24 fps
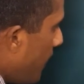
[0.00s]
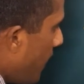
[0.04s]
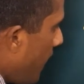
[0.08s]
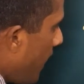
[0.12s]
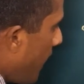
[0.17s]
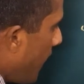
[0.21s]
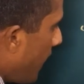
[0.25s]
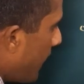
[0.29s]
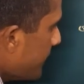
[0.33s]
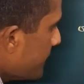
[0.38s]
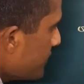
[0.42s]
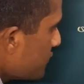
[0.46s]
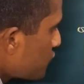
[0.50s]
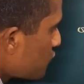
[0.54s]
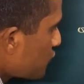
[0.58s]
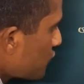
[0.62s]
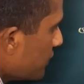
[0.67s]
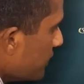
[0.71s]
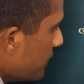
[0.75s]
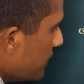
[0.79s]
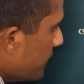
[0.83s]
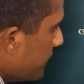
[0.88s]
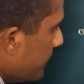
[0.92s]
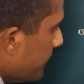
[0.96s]
I
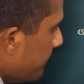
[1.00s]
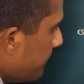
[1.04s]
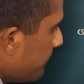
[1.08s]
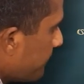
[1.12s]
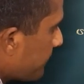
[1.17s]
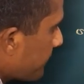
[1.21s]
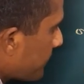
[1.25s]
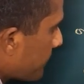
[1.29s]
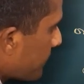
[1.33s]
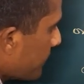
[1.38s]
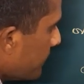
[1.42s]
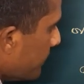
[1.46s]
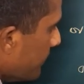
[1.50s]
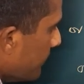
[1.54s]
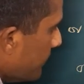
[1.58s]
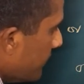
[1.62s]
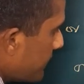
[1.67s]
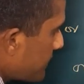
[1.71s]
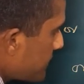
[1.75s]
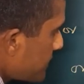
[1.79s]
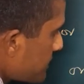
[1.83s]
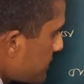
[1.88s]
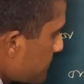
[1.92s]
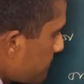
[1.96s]
square,
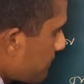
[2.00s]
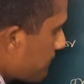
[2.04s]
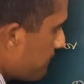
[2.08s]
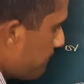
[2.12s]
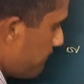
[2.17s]
let us